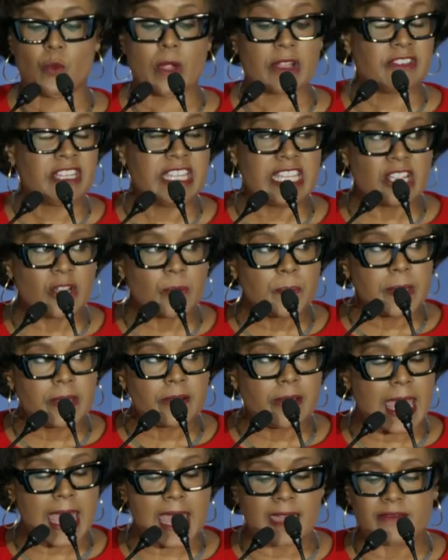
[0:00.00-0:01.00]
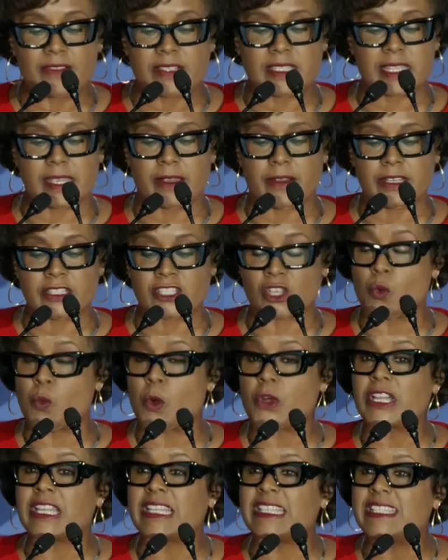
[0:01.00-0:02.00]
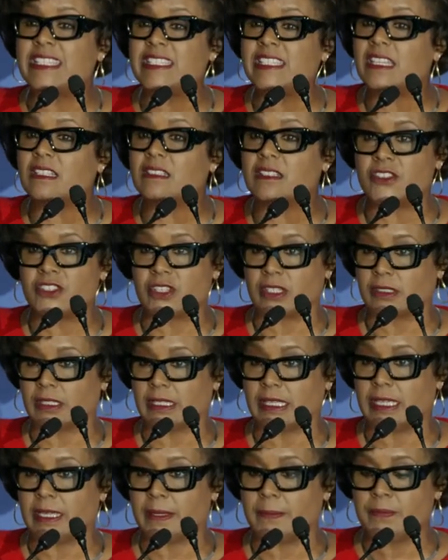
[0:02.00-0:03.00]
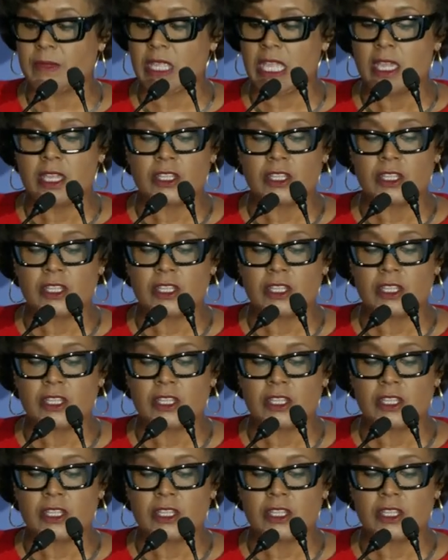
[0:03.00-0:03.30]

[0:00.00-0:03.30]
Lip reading: where near-peer adversaries are working diligently